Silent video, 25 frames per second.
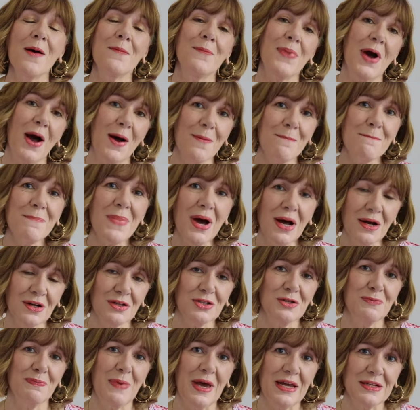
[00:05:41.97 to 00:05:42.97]
but a
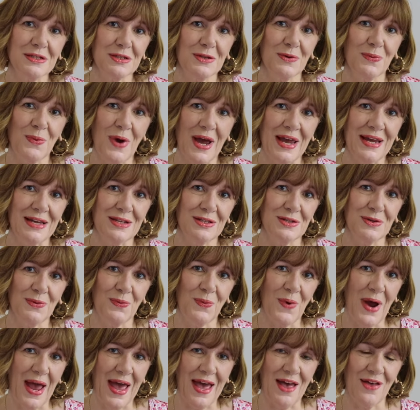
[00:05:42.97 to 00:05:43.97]
much better way to
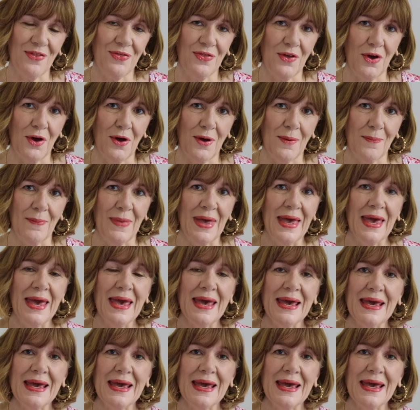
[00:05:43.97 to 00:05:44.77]
wear them